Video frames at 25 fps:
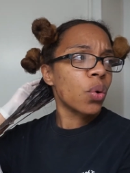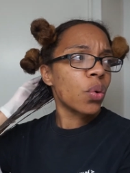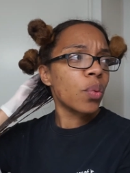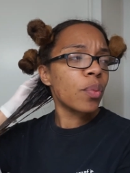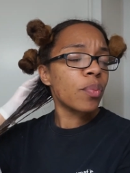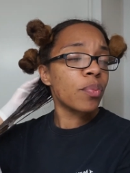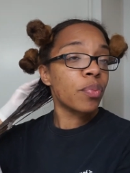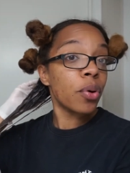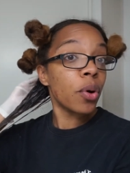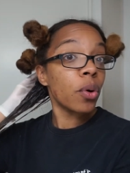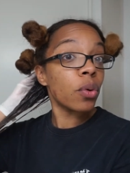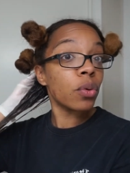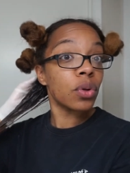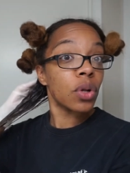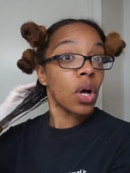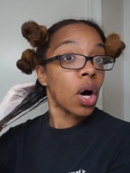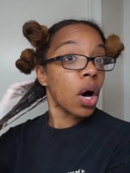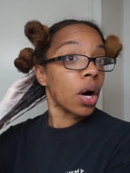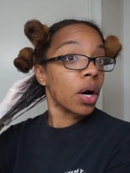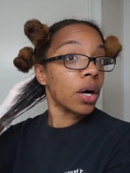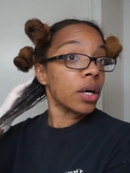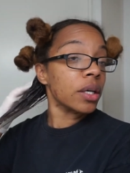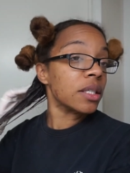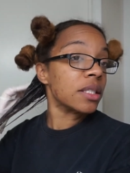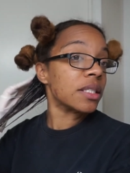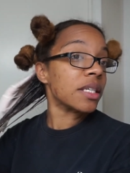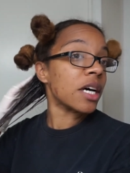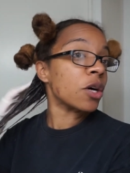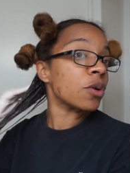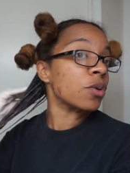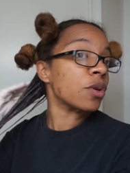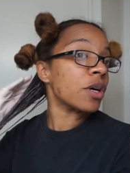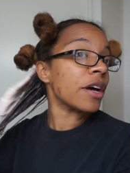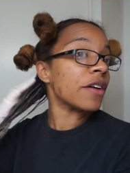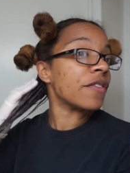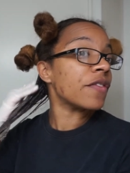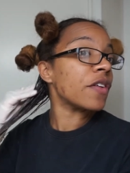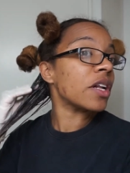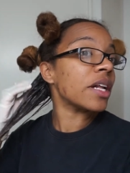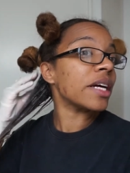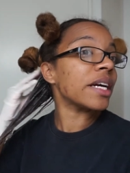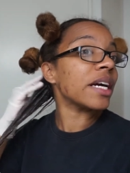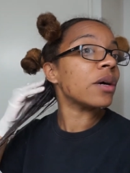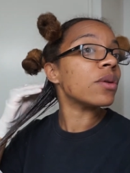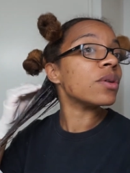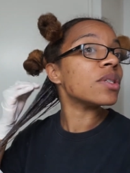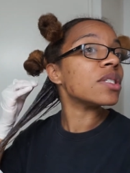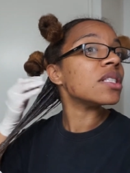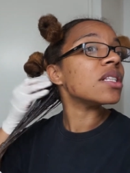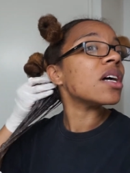prolonged. I felt like I
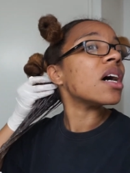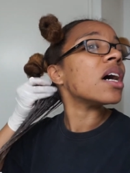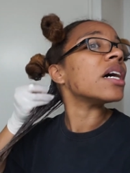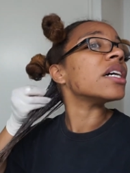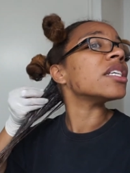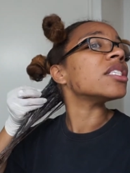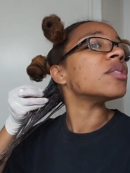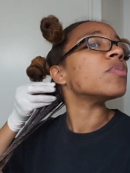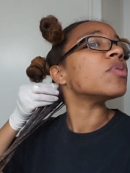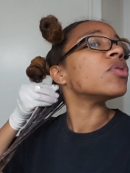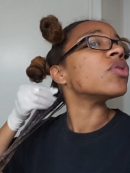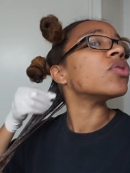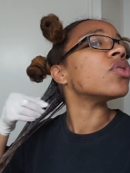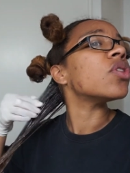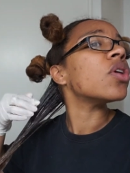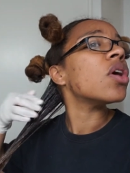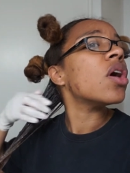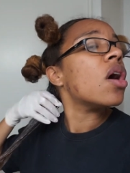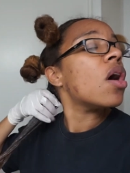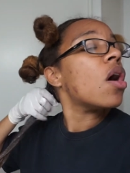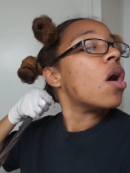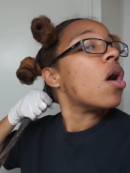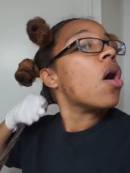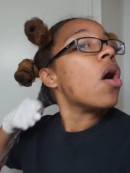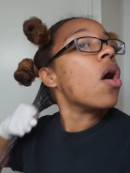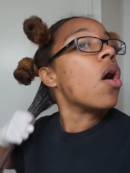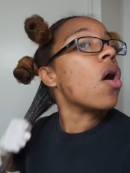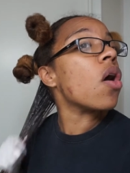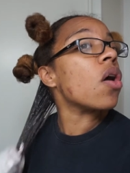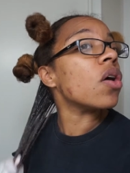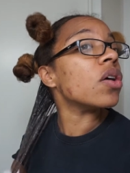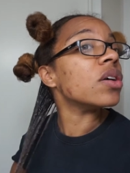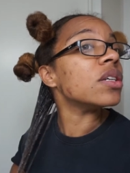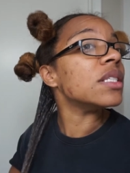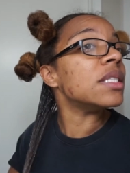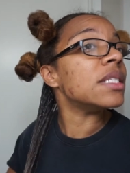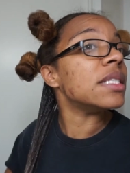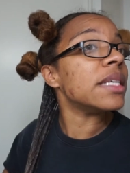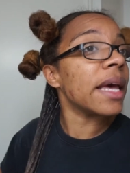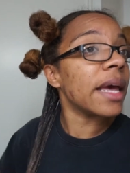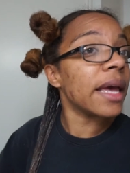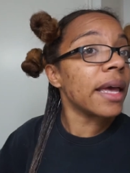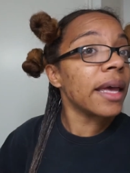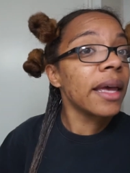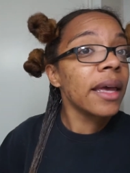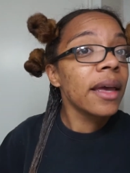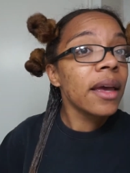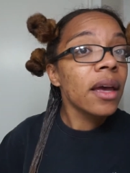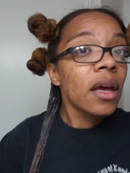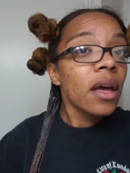was in the hospital all
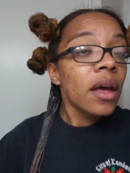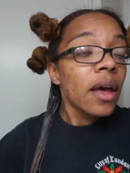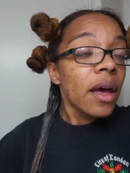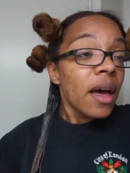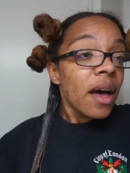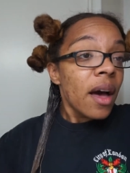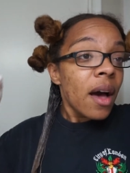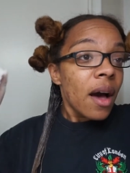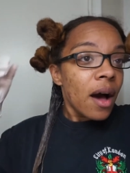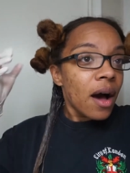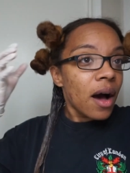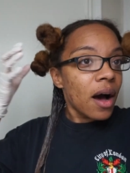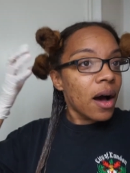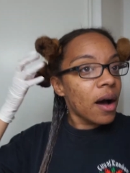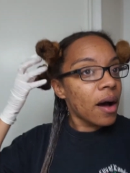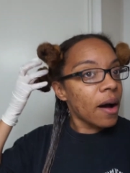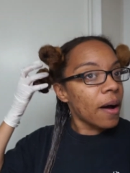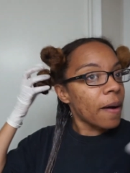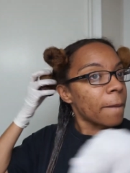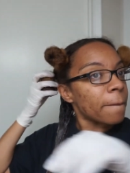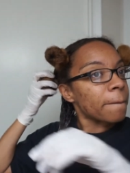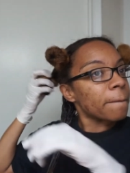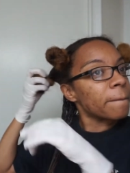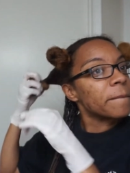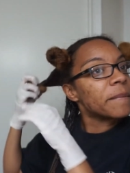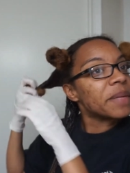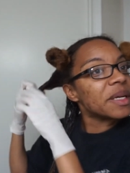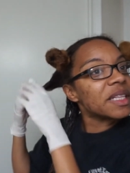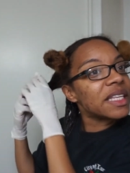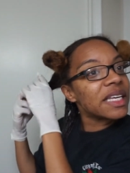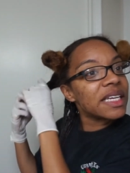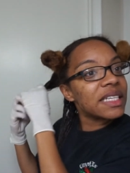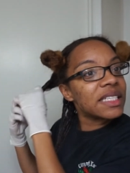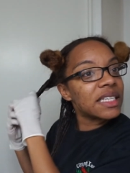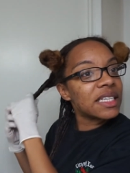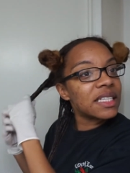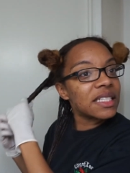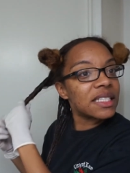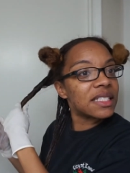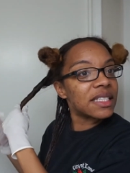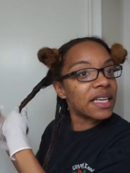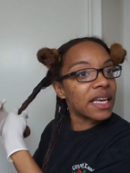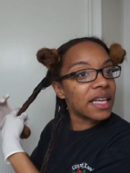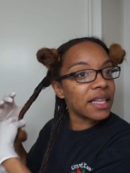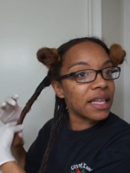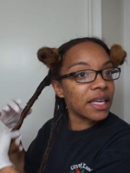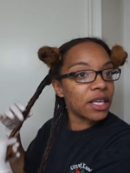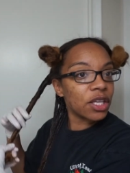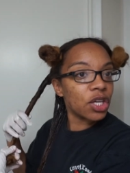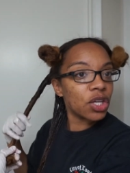day. But they did say,
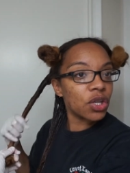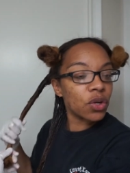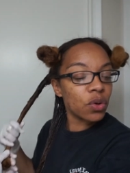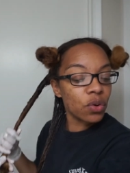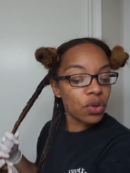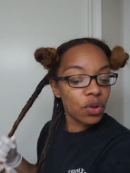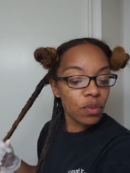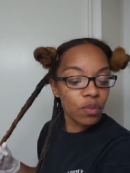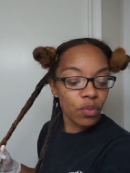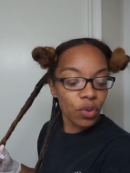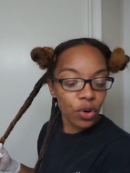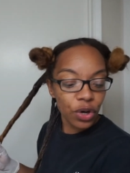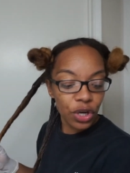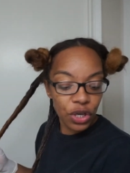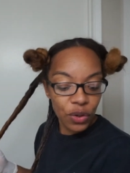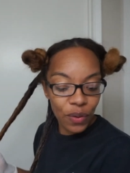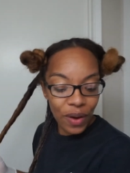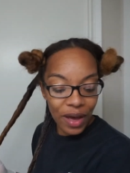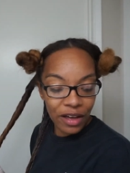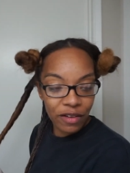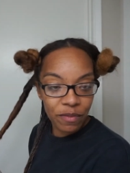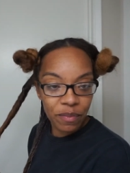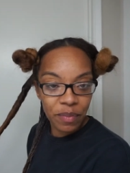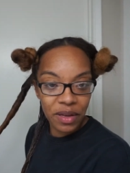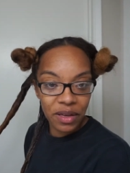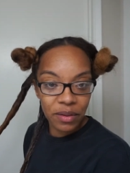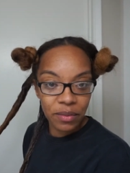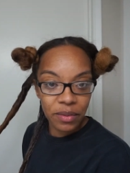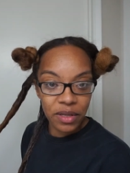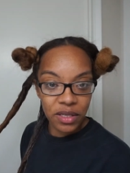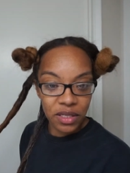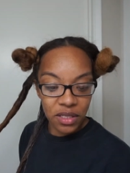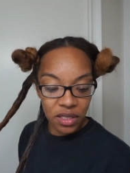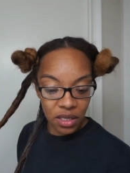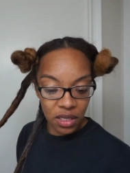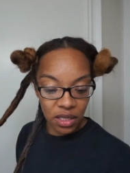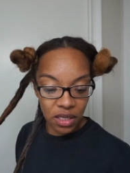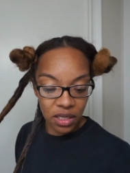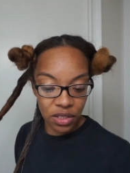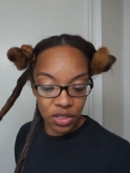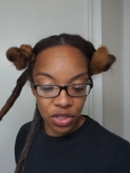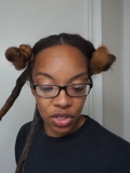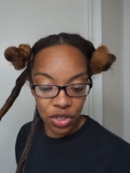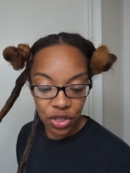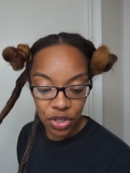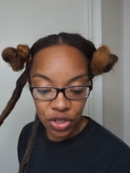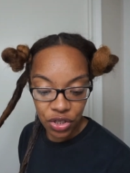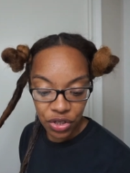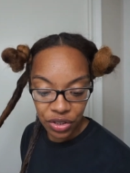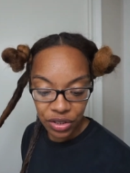like, you know, the more you have babies, the
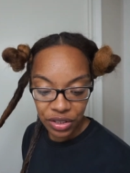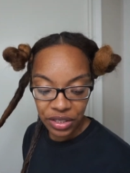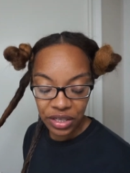easier your